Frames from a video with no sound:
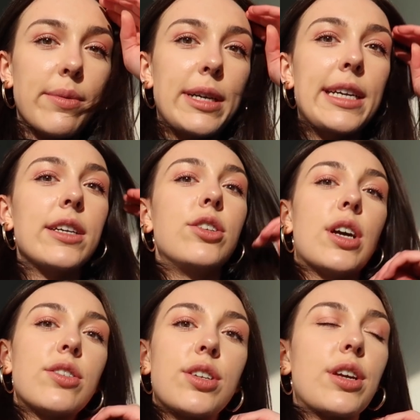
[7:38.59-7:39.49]
We
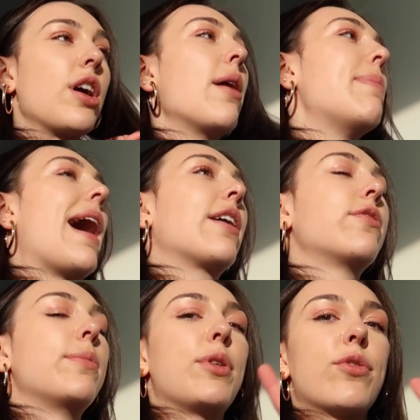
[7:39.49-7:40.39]
just got back
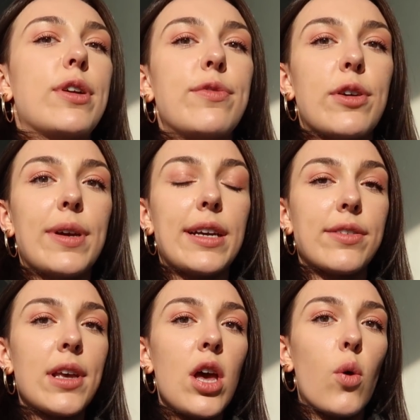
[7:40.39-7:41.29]
from the 3
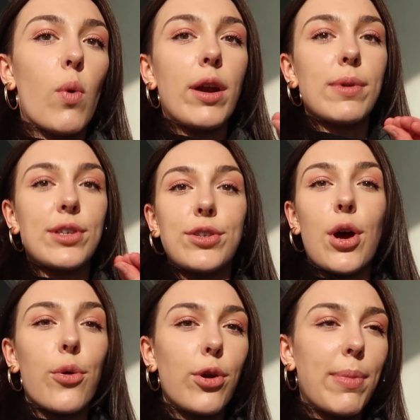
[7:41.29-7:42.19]
viewings. One was a
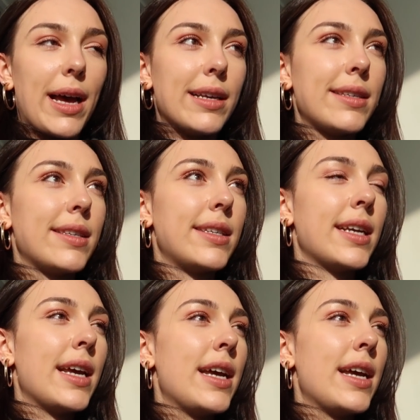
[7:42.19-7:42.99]
total bust.